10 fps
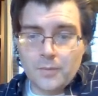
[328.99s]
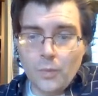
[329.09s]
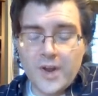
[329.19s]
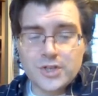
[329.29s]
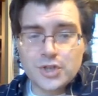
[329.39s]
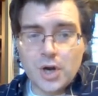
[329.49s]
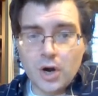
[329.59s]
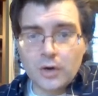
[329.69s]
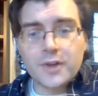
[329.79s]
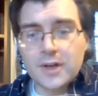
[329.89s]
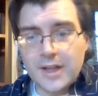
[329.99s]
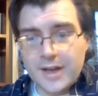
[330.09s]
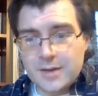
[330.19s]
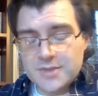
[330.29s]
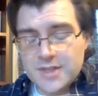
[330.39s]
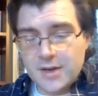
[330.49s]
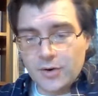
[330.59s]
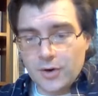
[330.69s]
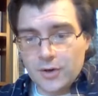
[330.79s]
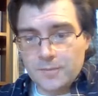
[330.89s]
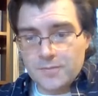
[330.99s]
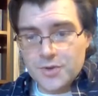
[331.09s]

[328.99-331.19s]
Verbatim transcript: which are the claims that are